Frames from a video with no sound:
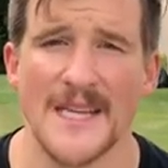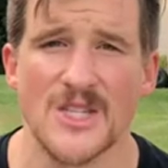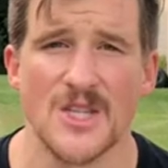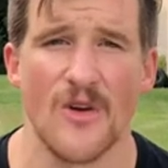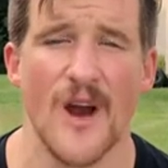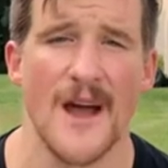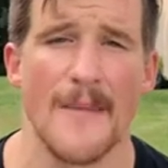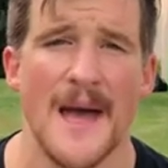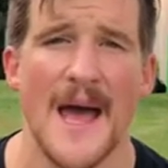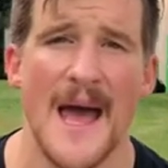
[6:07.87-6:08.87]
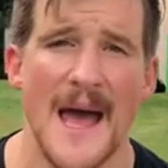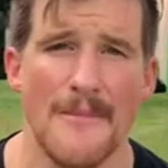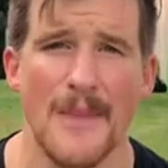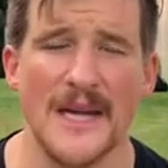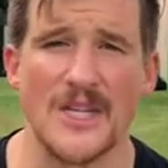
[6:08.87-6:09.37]
Instagram
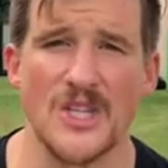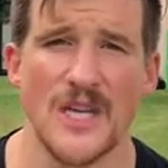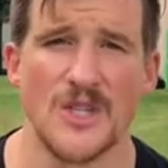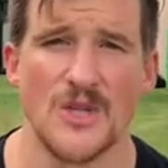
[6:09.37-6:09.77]
at Mike J.